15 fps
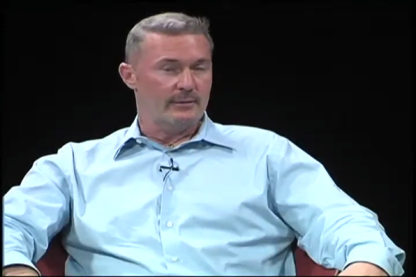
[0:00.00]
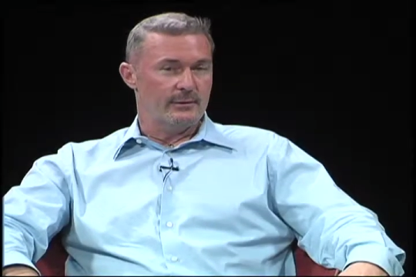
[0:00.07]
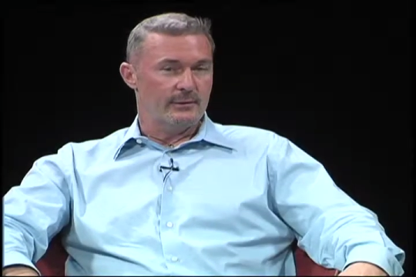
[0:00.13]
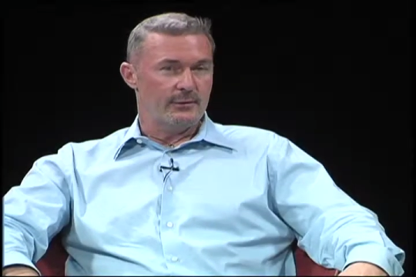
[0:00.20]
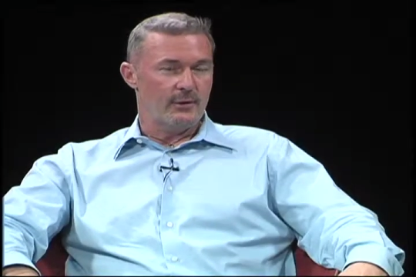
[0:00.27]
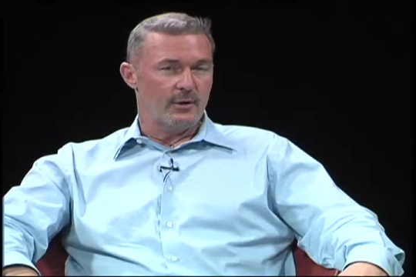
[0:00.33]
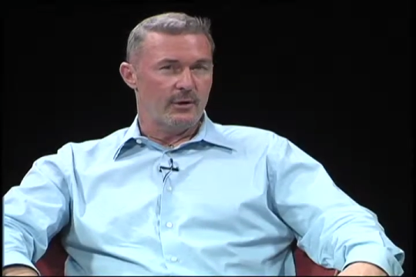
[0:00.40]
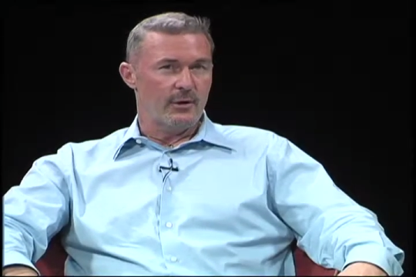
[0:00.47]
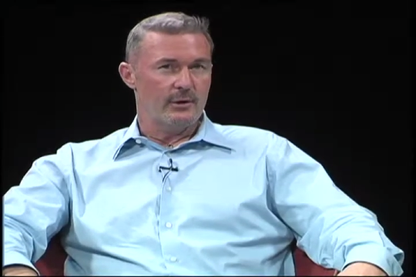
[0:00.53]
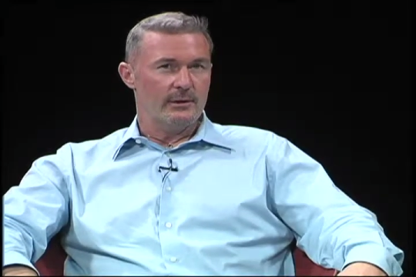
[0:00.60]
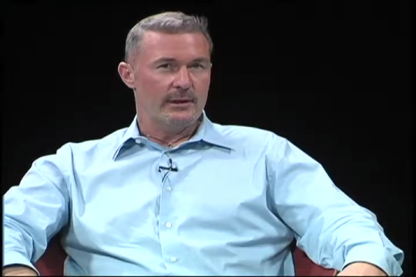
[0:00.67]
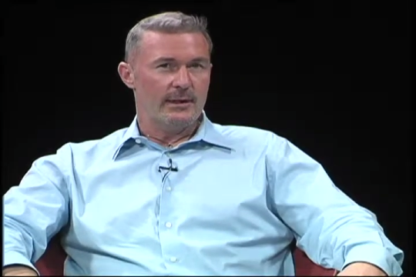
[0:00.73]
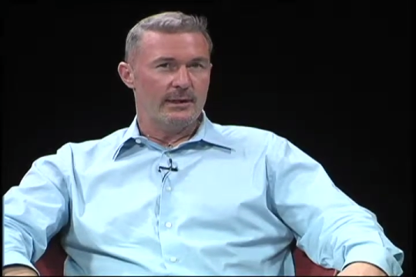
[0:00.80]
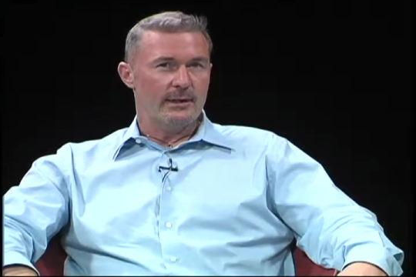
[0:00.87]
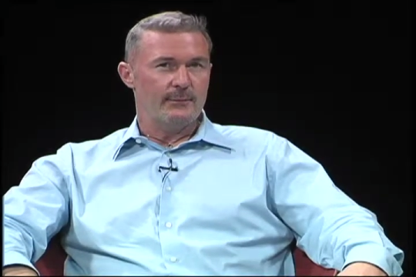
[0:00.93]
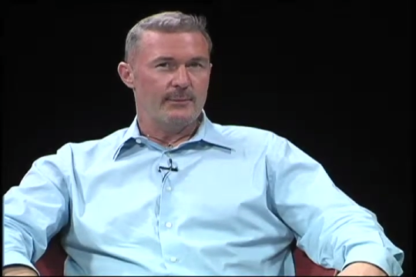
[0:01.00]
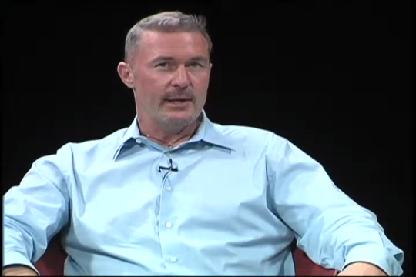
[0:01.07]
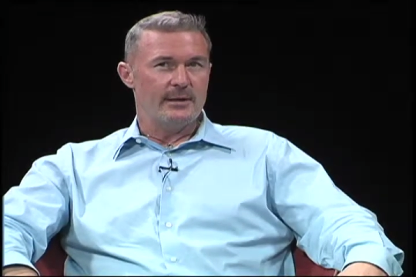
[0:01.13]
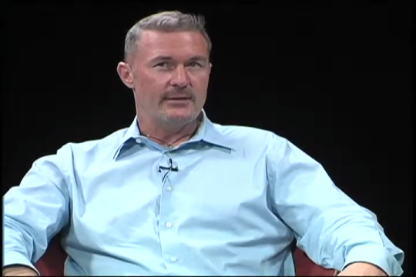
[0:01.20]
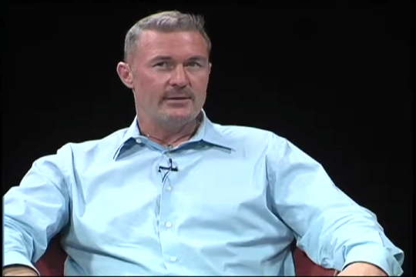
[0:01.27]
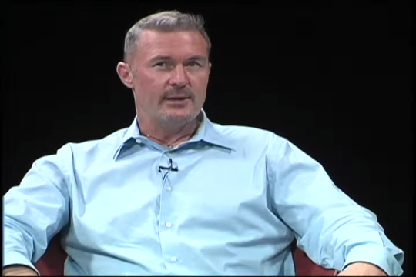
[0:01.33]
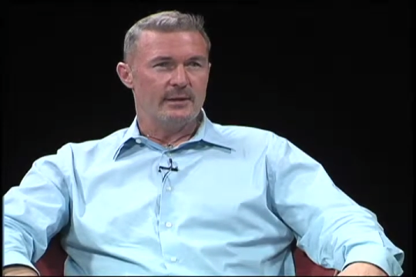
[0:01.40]
It's called
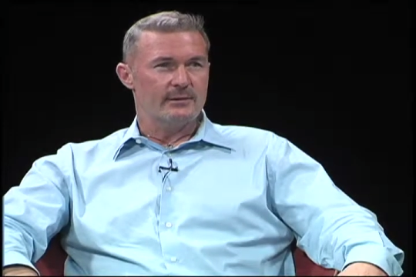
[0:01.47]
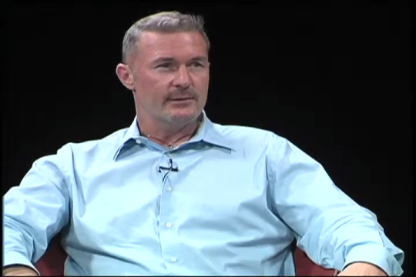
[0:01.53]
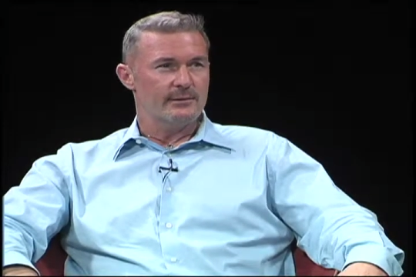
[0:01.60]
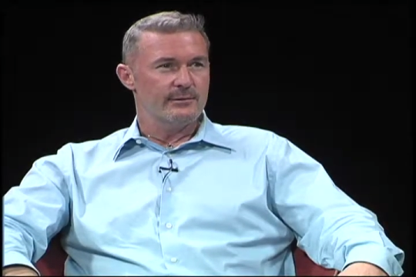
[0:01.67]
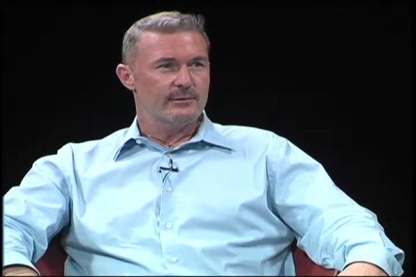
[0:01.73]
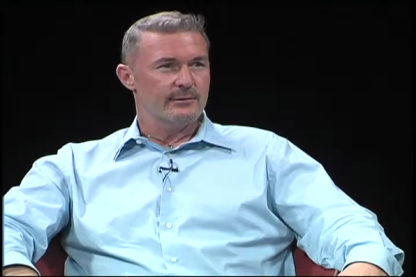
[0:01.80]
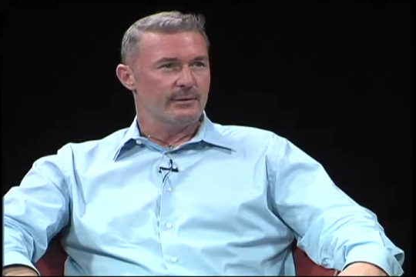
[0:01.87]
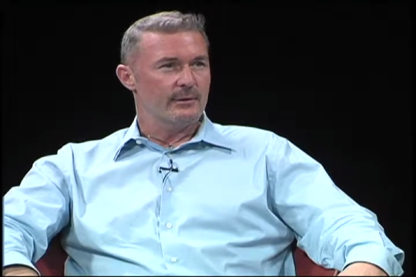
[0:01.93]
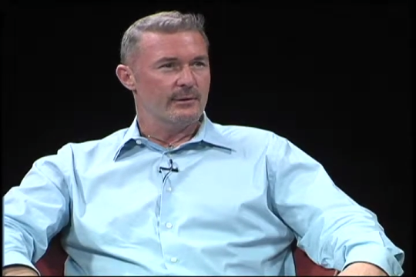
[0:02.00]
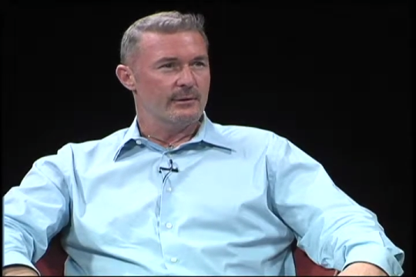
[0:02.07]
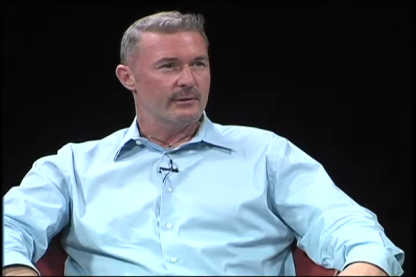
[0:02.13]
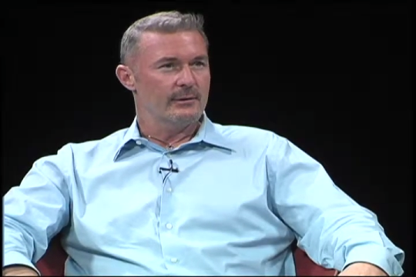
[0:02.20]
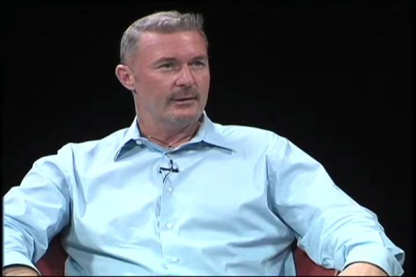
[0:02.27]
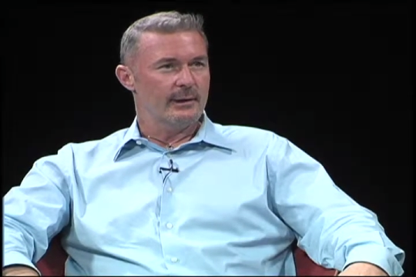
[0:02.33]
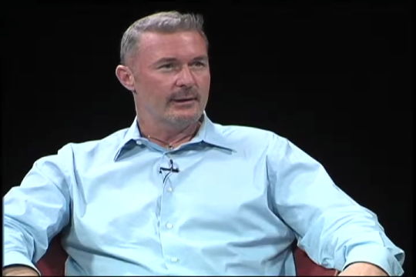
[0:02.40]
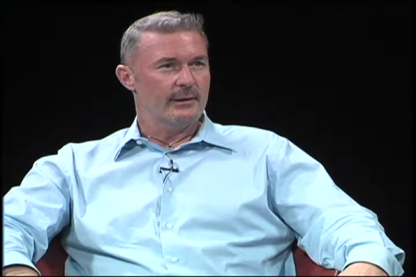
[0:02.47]
inductive, or